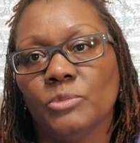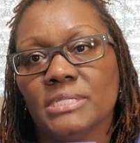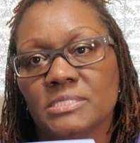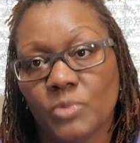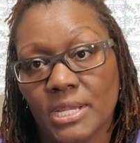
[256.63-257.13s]

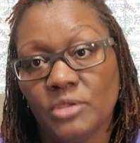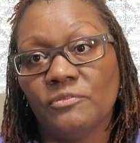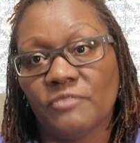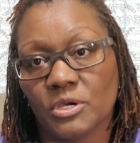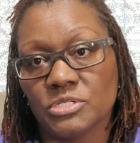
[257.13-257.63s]
is when you
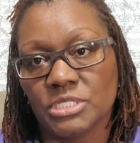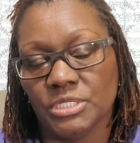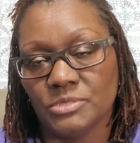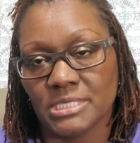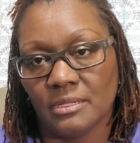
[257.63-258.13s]
first
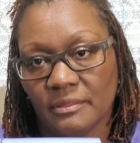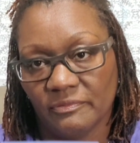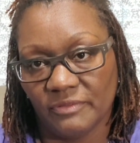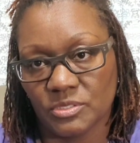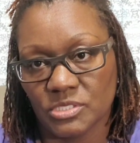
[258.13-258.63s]
use it on the
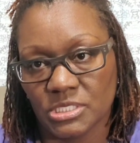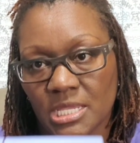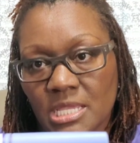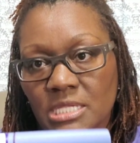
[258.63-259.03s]
first